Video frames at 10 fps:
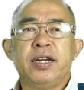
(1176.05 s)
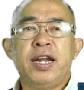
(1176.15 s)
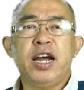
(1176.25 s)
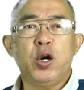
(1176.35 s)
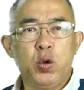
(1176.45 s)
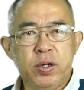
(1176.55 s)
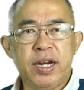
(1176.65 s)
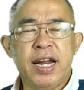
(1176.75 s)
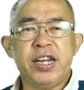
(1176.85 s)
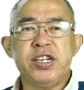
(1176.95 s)
take a look
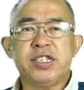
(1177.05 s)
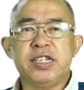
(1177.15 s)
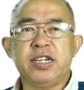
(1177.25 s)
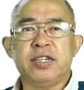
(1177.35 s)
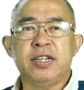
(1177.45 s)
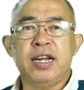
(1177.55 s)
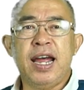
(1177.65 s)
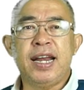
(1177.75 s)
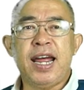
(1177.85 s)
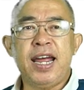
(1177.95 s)
at the research
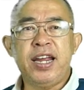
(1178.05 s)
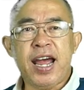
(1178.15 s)
and I,